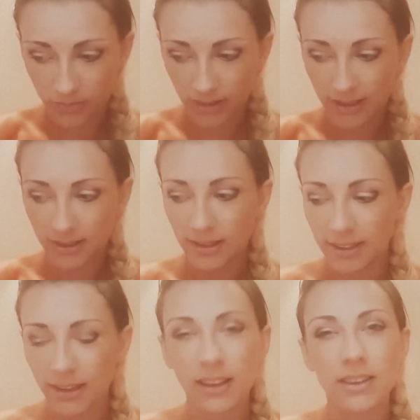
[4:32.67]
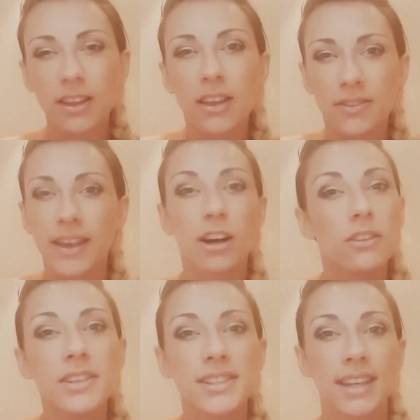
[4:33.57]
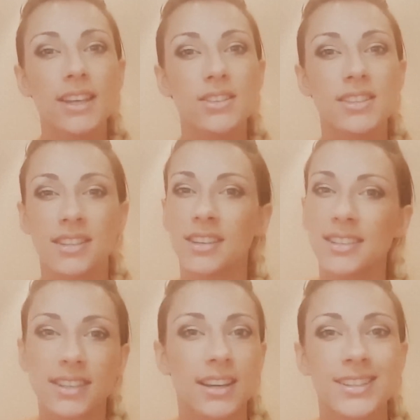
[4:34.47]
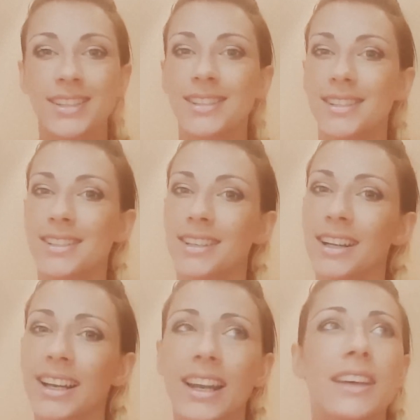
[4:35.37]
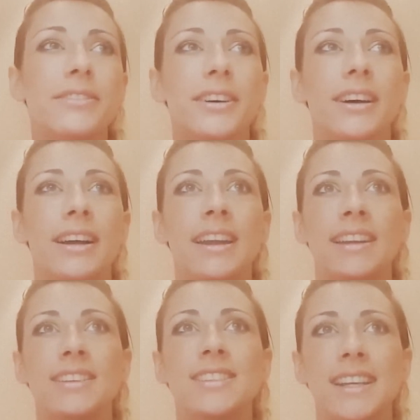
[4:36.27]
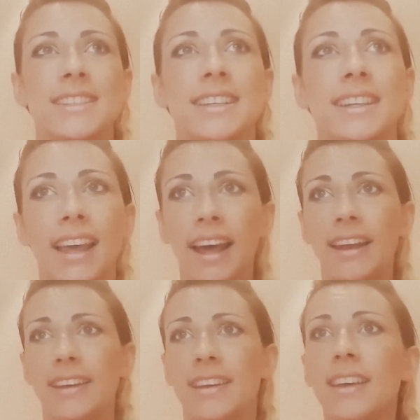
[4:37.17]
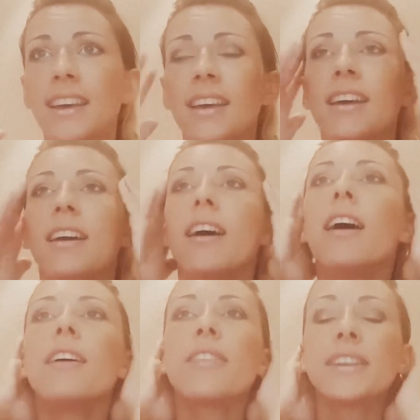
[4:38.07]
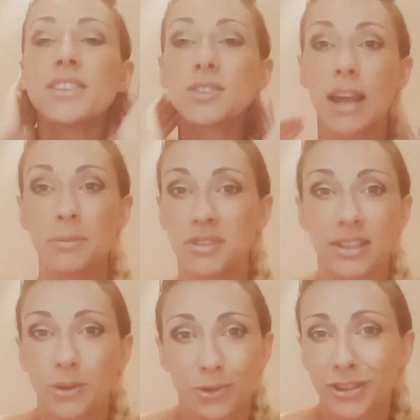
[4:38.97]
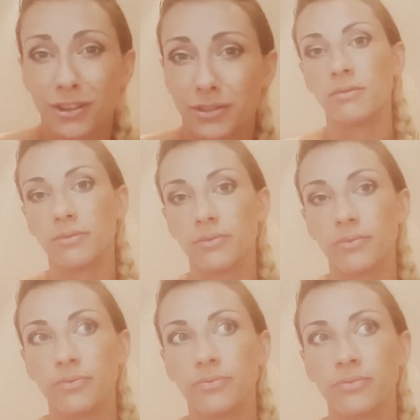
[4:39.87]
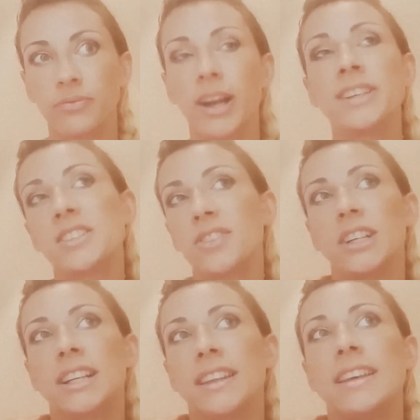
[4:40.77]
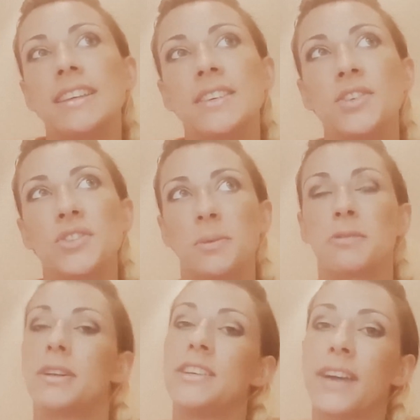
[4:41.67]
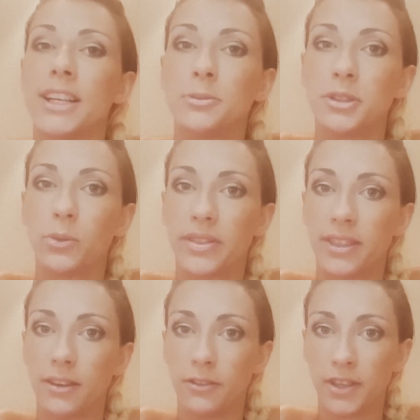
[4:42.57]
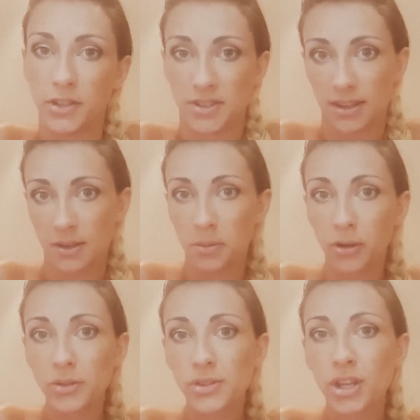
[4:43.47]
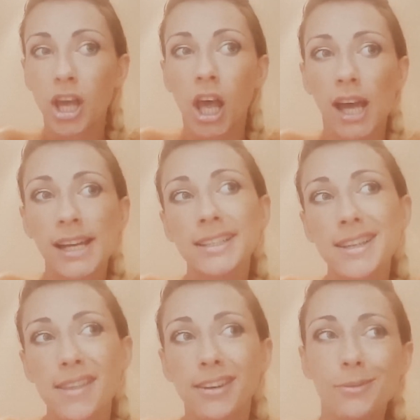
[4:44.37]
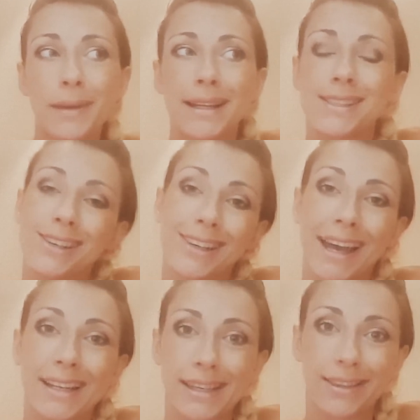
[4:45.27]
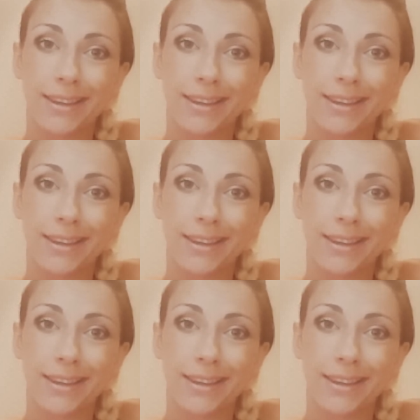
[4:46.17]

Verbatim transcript: like their conversations and discussions is clever and energetic and they're just absolutely wonderful. I just feel like they give you something really valuable with the videos that they post and they're not bad to look at either.